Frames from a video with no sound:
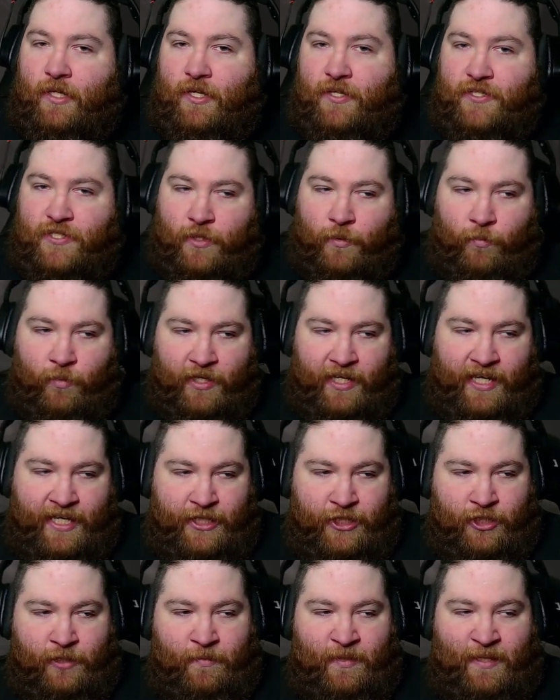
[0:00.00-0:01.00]
So what I
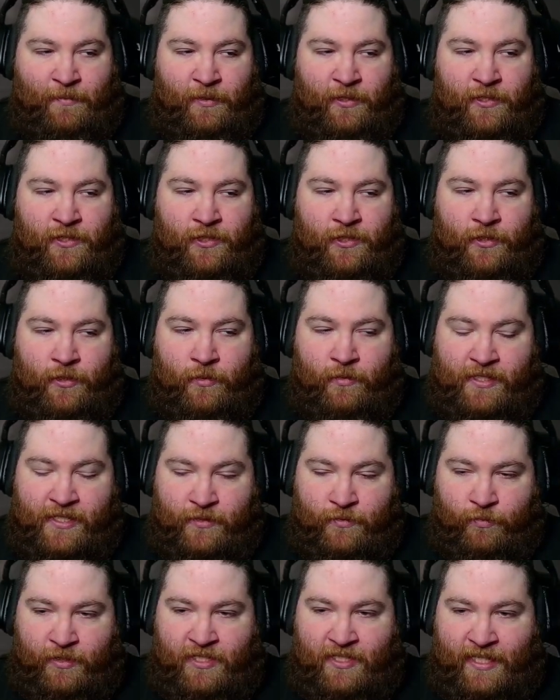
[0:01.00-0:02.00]
should be able to do
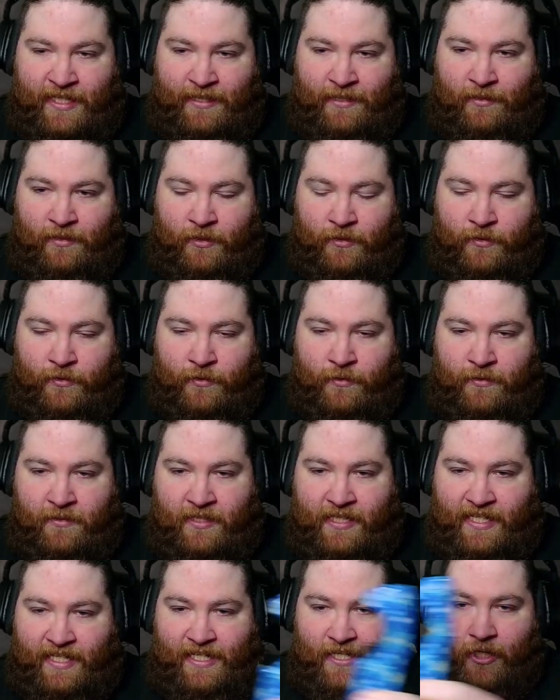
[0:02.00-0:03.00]
is, once I learn
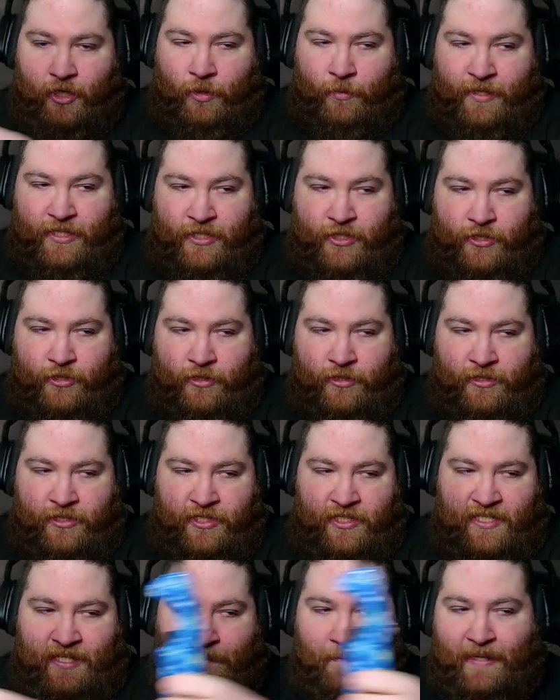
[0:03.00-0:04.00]
that he always
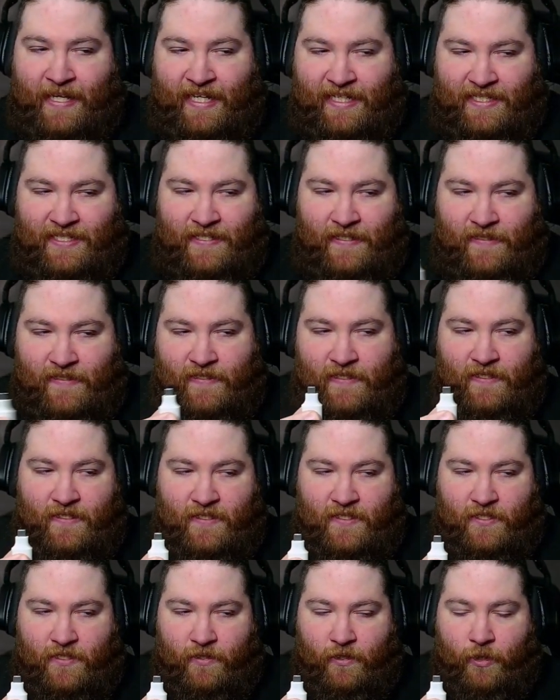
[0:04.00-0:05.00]
charges at max
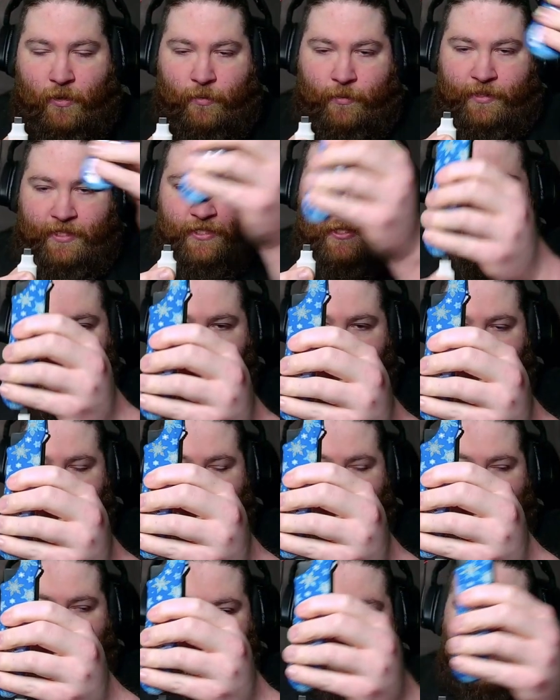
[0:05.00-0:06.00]
distance, always
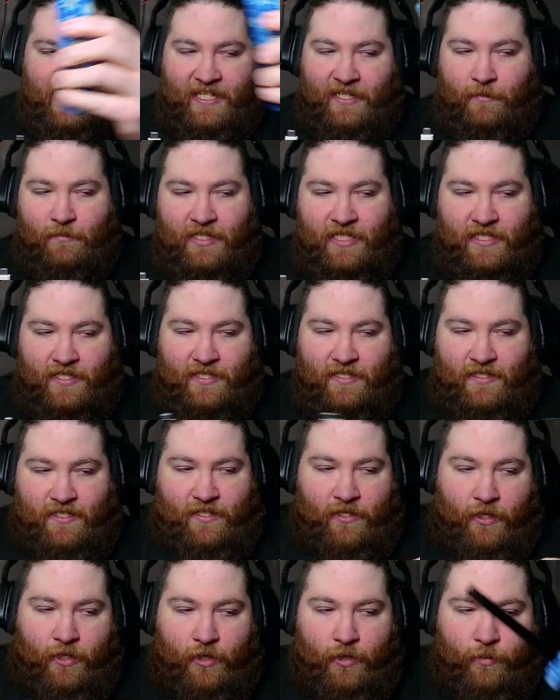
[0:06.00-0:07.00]
jumps at medium distance,
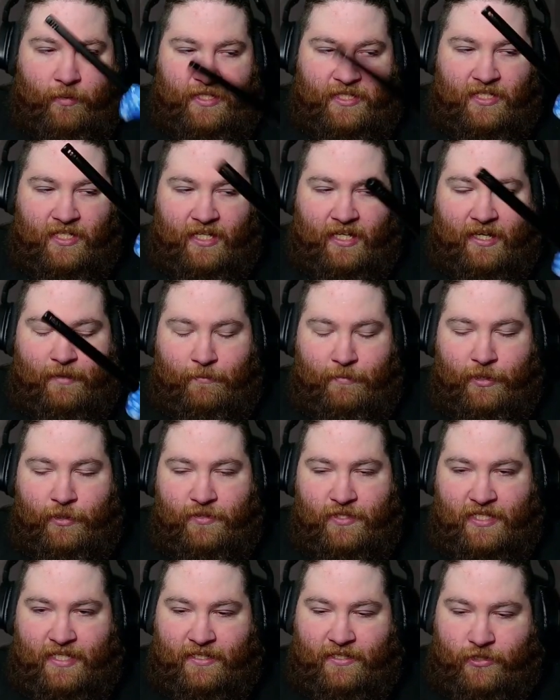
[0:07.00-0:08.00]
and always
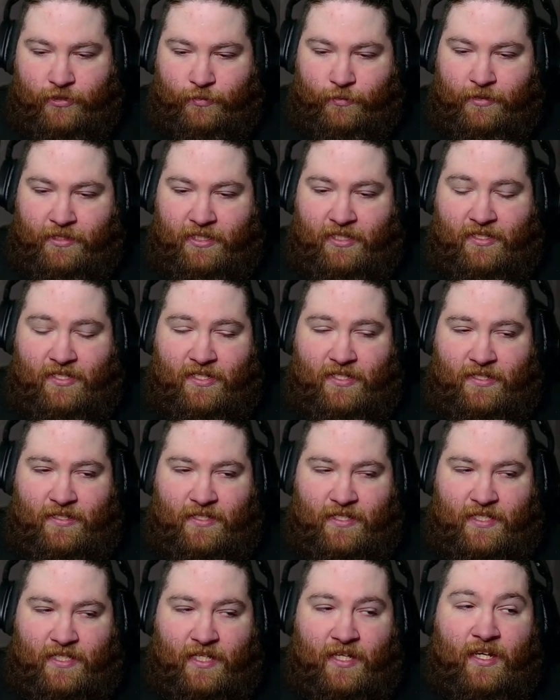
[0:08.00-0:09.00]
combos at short
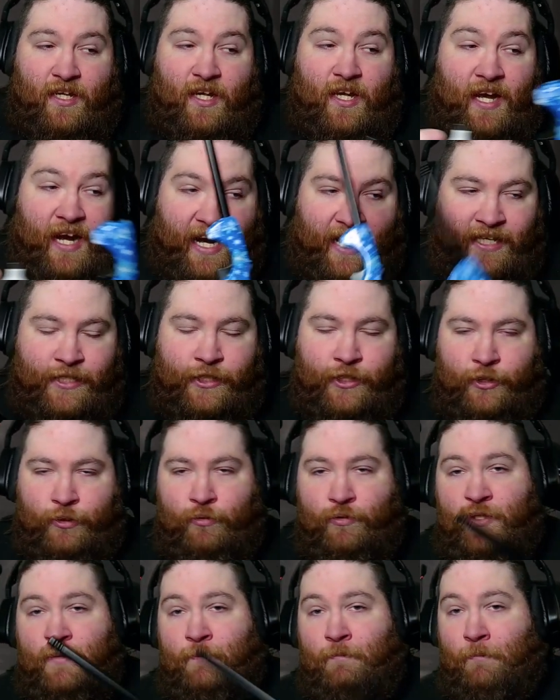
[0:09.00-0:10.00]
distance, I
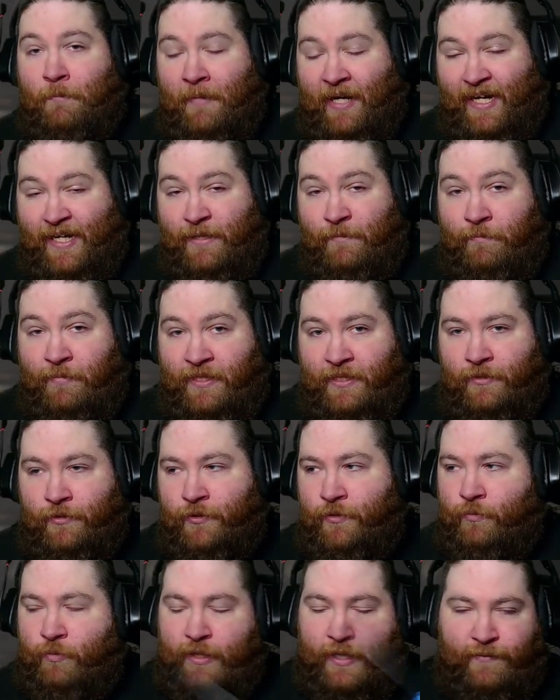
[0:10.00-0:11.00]
use my
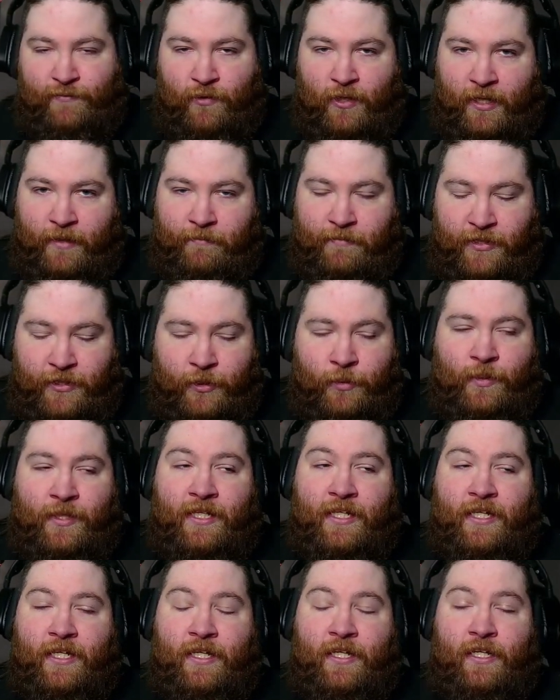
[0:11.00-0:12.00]
build, whatever I'm
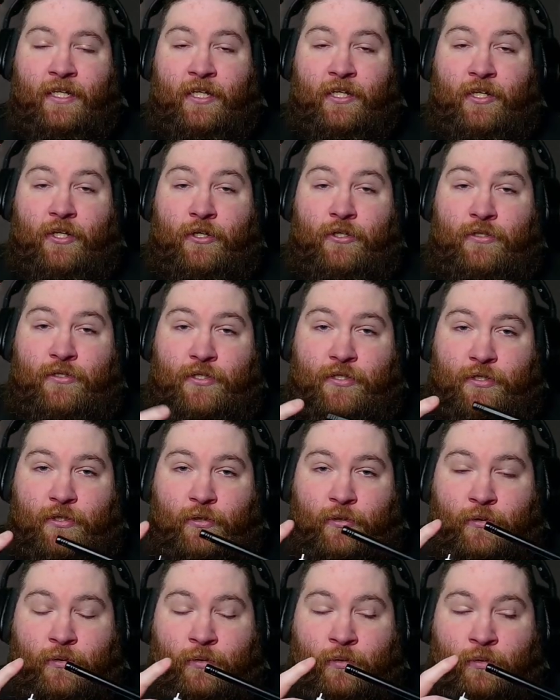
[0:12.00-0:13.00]
doing,
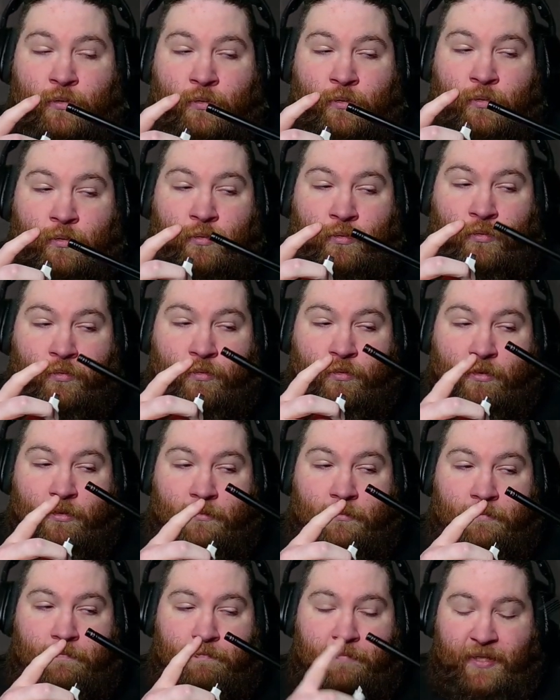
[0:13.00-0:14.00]
to
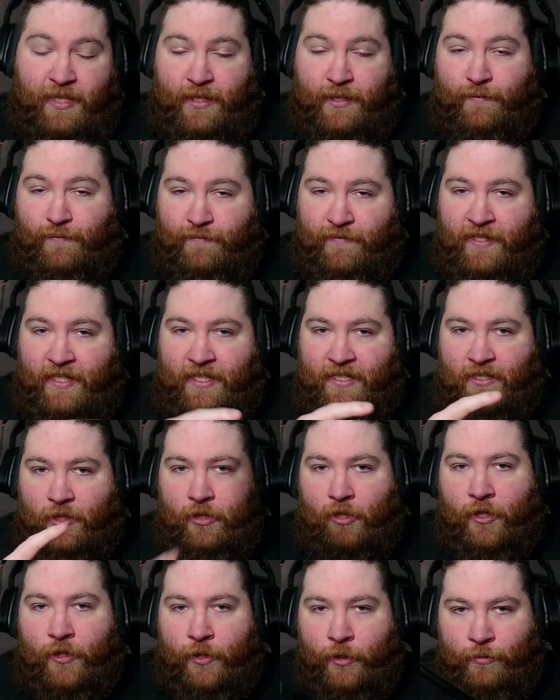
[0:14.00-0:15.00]
benefit
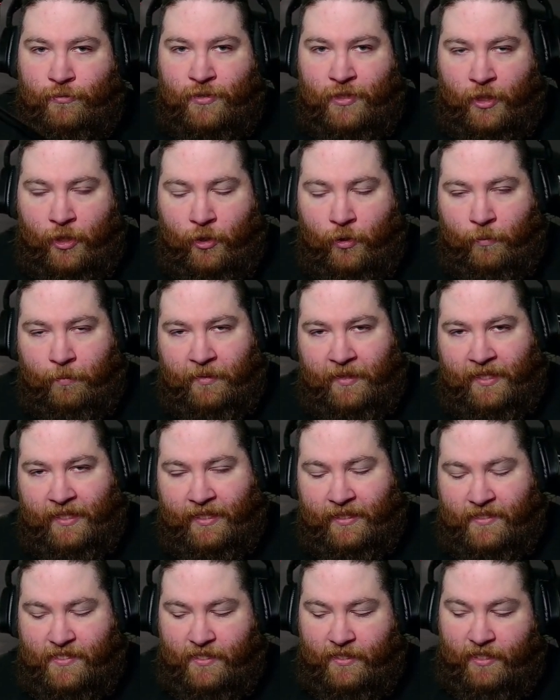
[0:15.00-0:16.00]
those
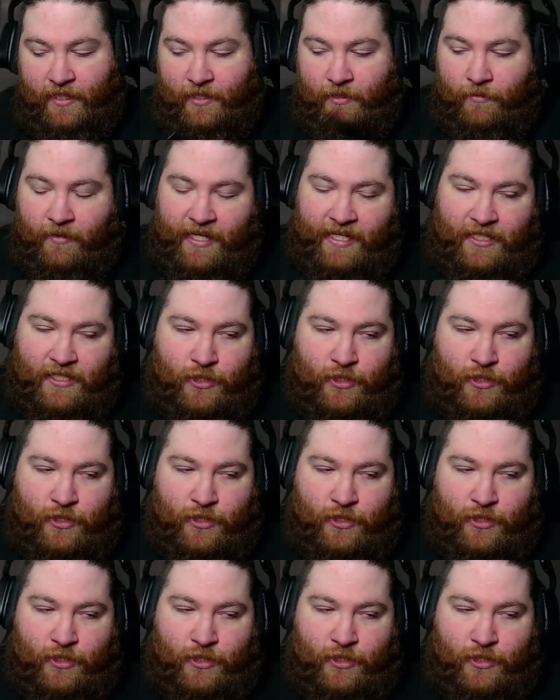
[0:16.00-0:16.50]
openings, right?